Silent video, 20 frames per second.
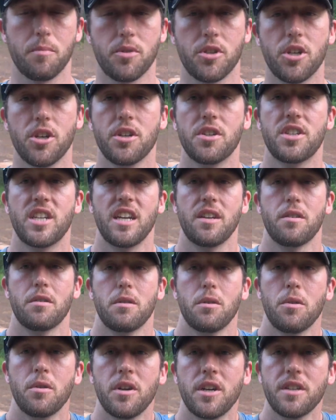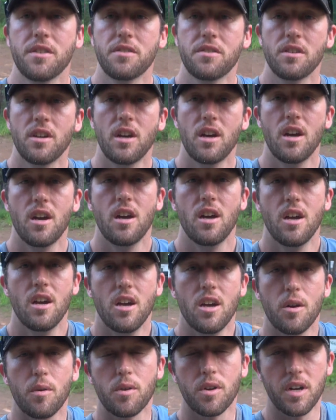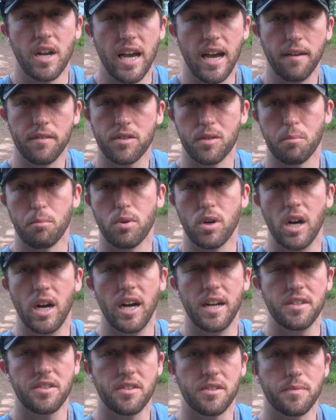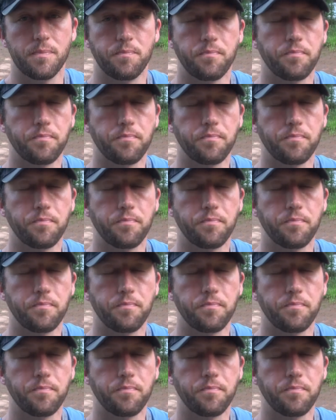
good tenderloins. We're gonna have some brats.